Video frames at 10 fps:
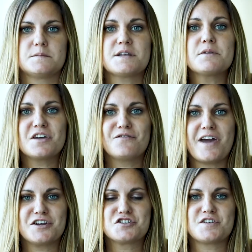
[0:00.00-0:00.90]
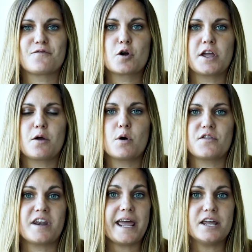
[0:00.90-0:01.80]
Some of the advantages of working with
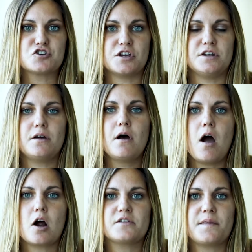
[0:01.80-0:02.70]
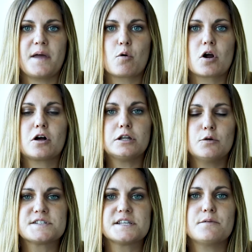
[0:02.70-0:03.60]
an agent are that they work
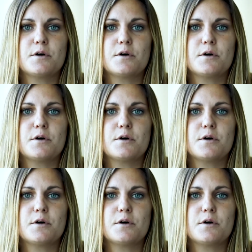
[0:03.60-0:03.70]
closely